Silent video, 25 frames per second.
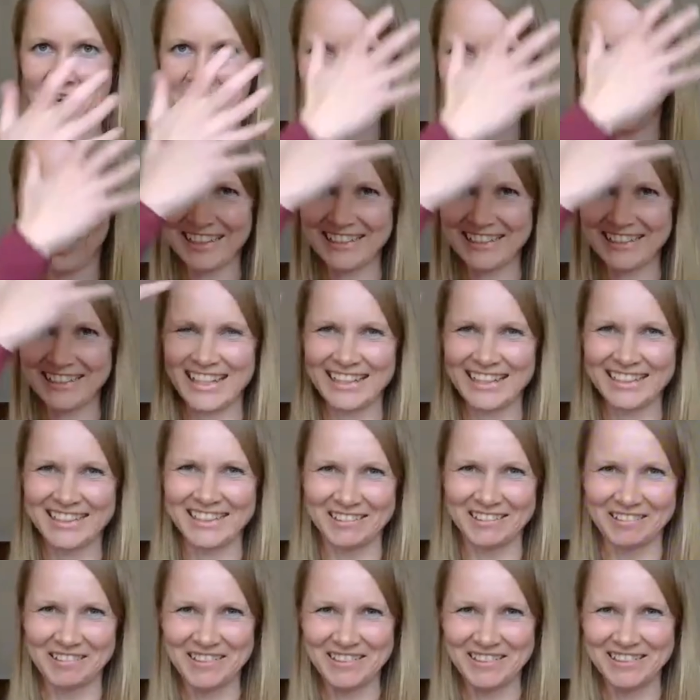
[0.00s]
like
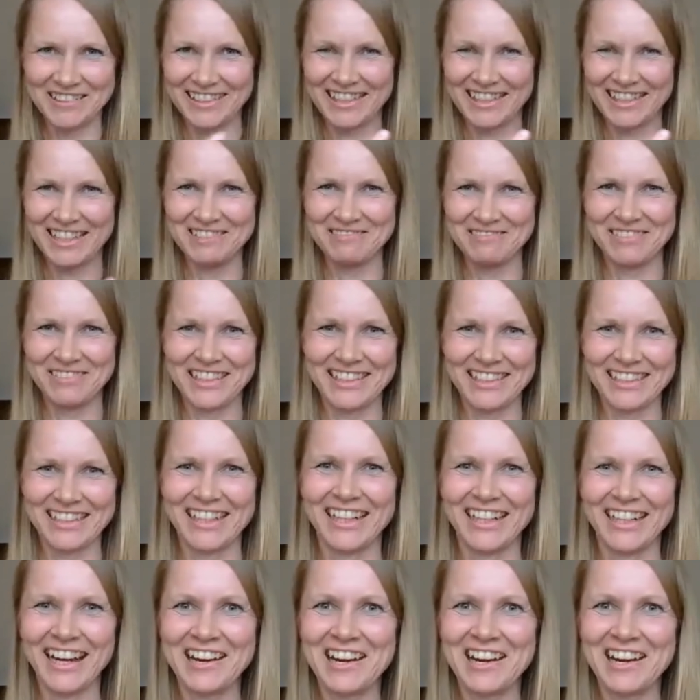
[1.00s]
that all the time there.